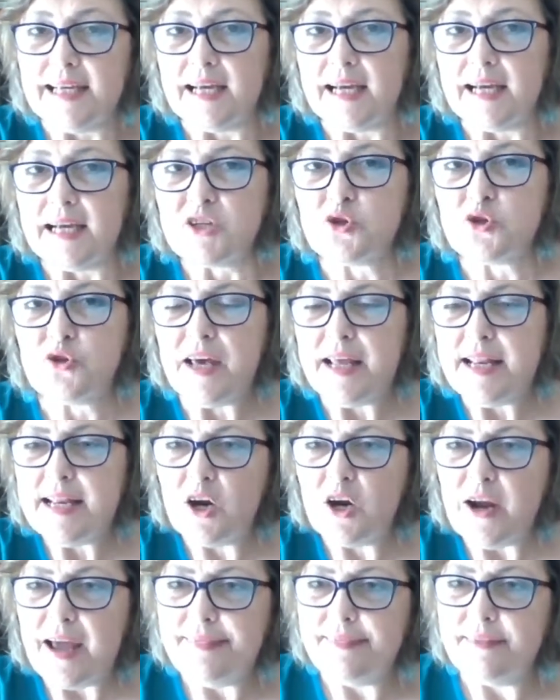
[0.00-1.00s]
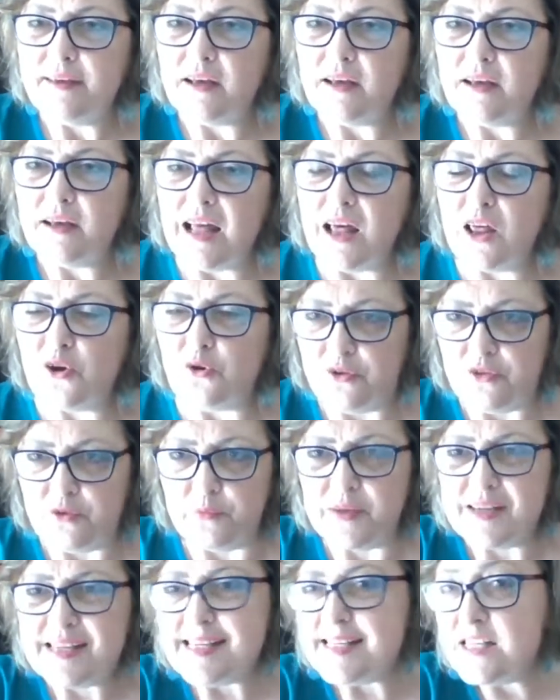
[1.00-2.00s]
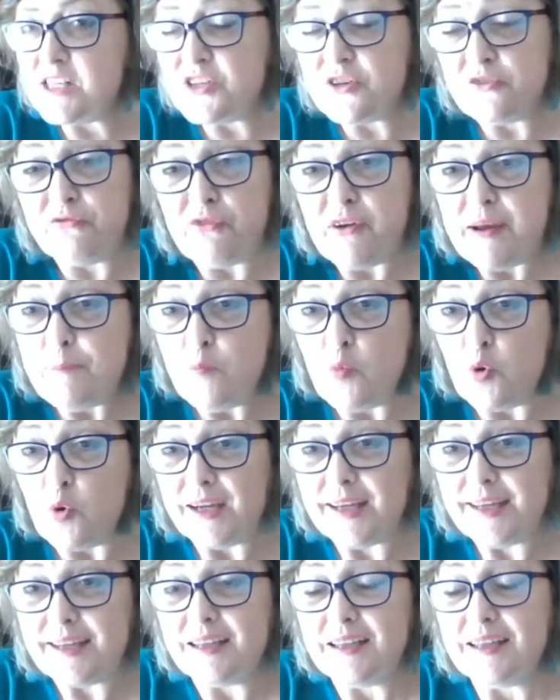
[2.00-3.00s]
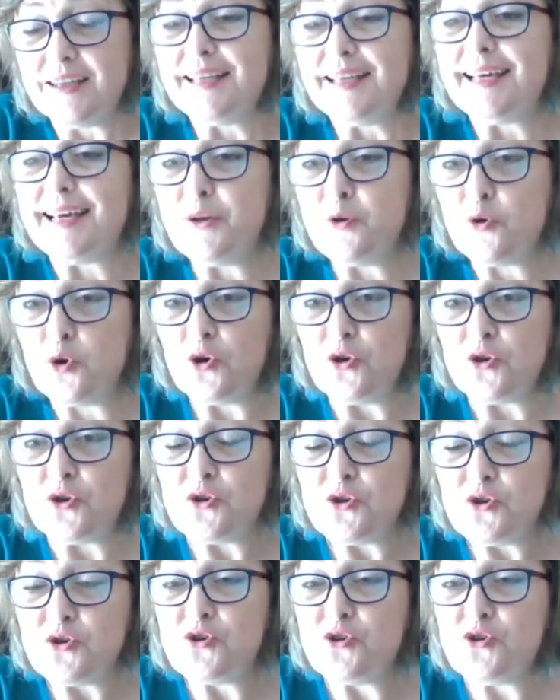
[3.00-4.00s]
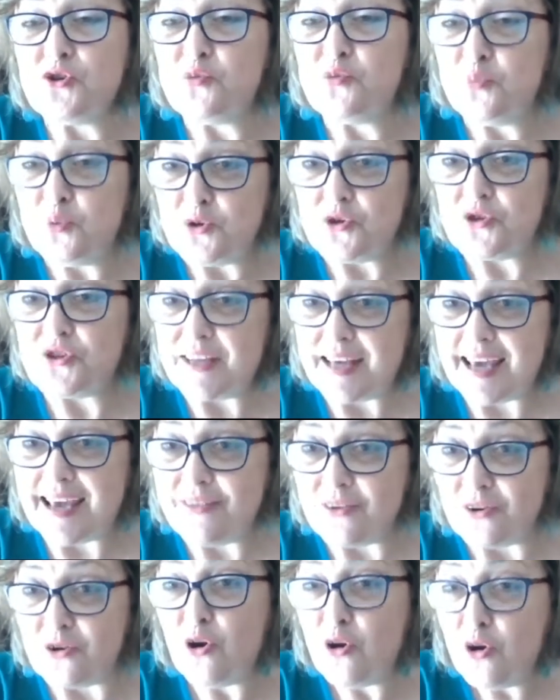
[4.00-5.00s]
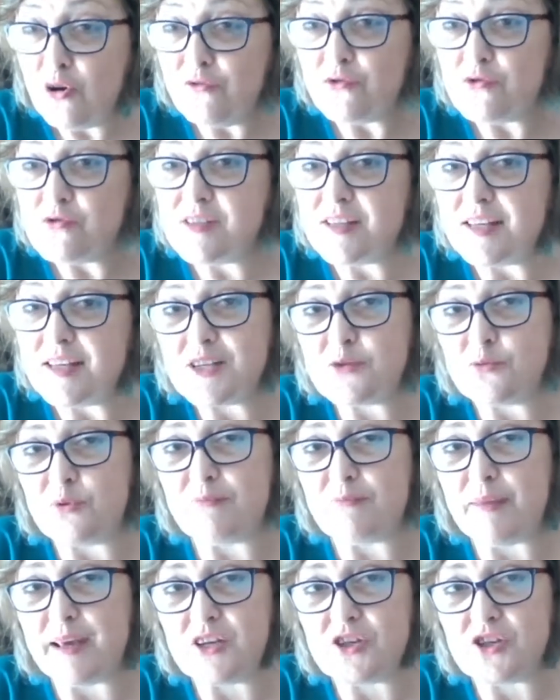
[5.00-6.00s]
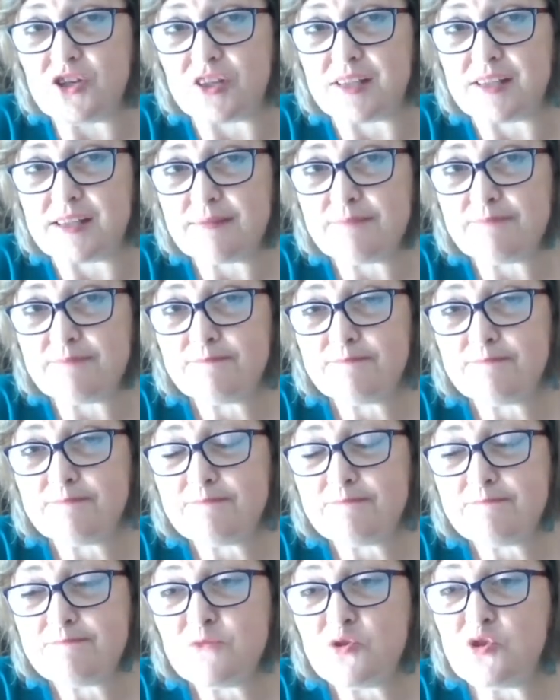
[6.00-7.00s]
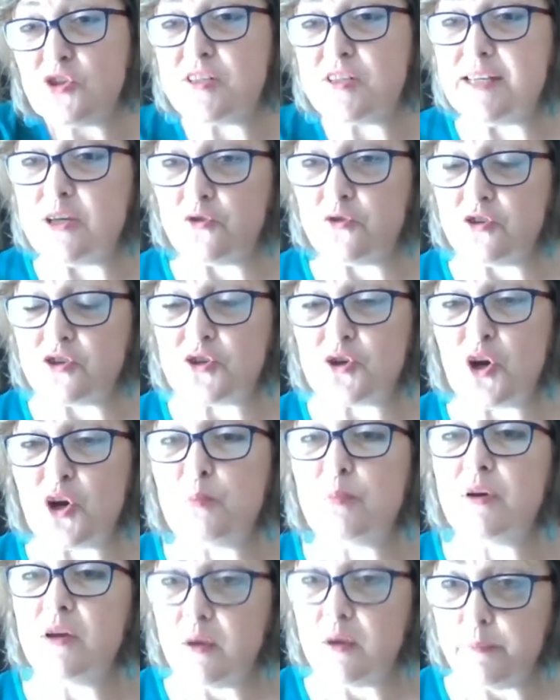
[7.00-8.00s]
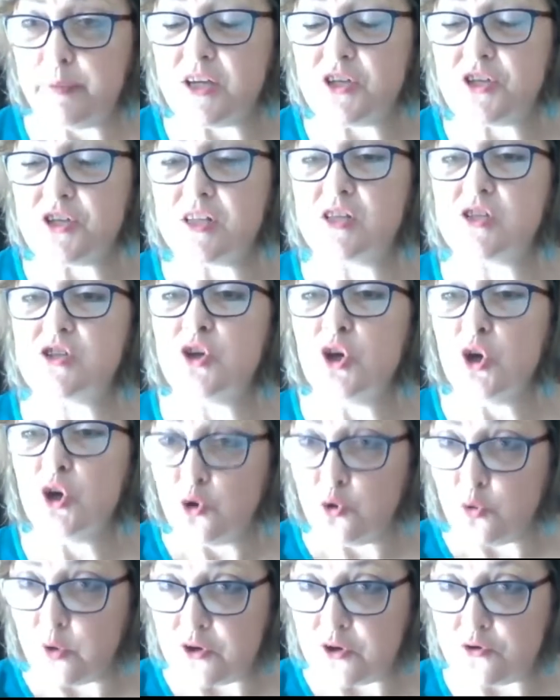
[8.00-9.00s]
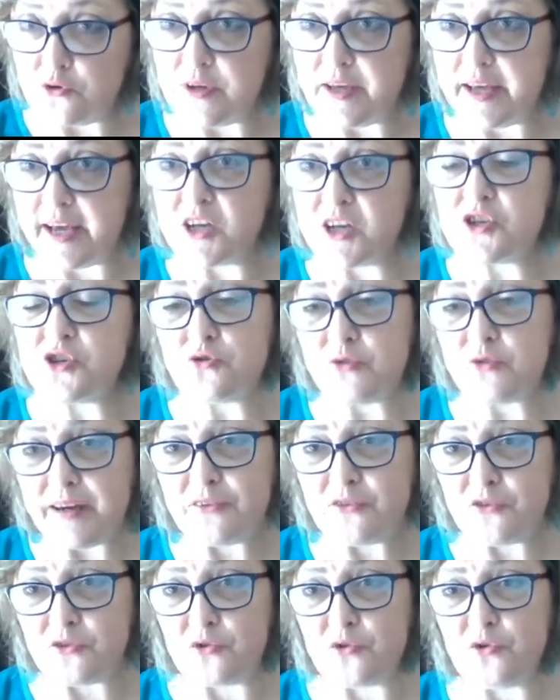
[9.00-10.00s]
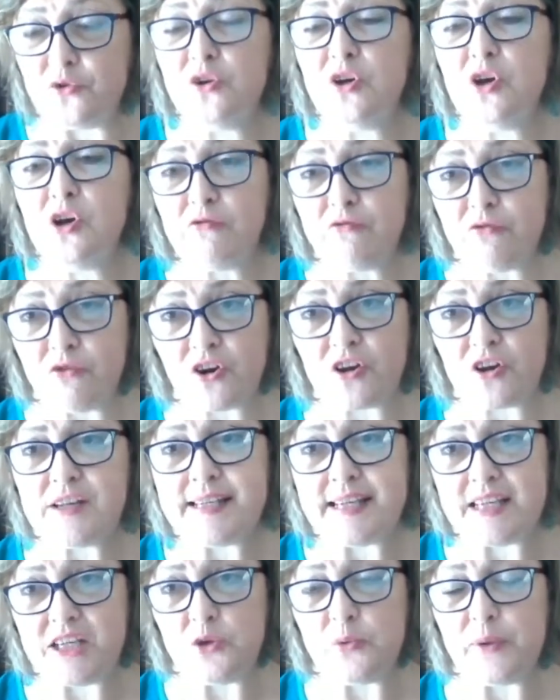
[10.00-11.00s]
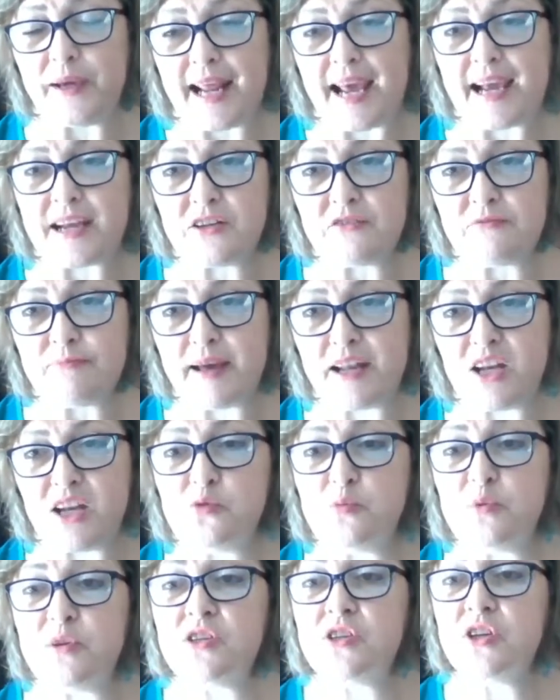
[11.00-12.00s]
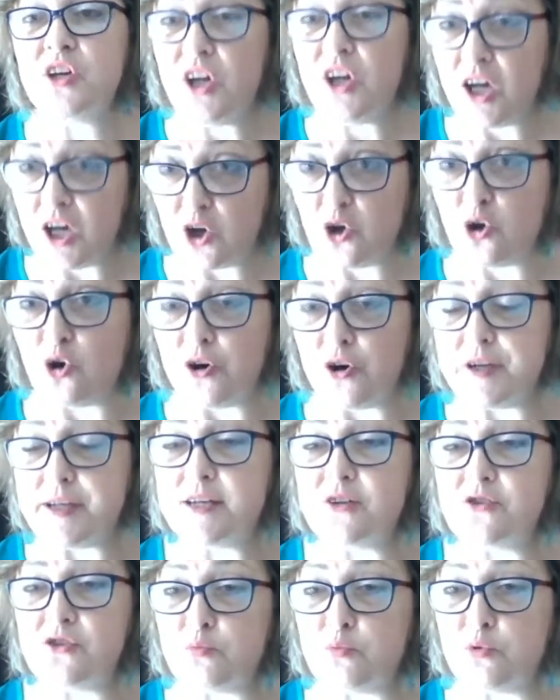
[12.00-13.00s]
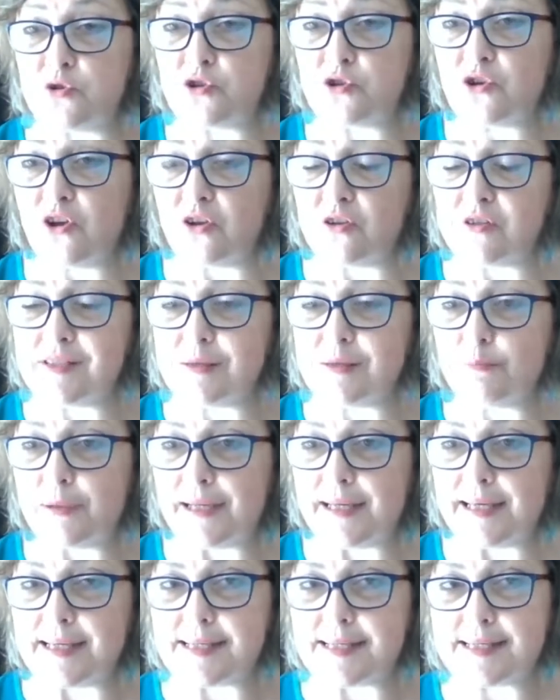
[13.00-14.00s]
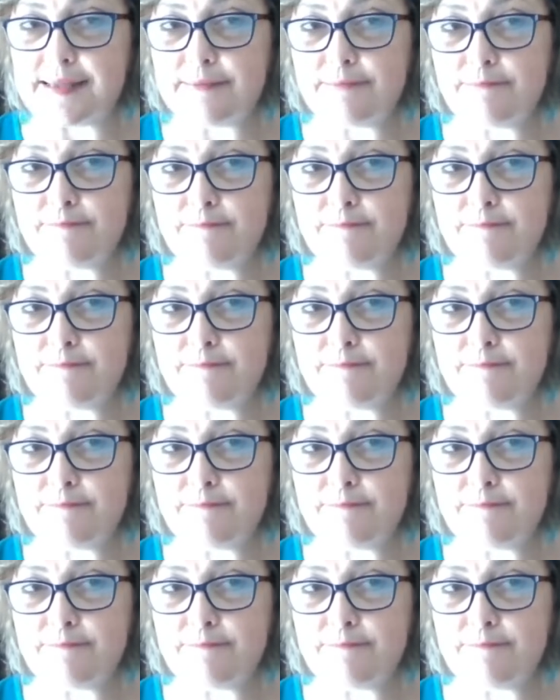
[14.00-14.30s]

So then our ethical algorithm, this is just a framework in order to put together all of those things we mentioned. So you see on the top, patients who are triaged straight through for continuing active management according to the protocols in place.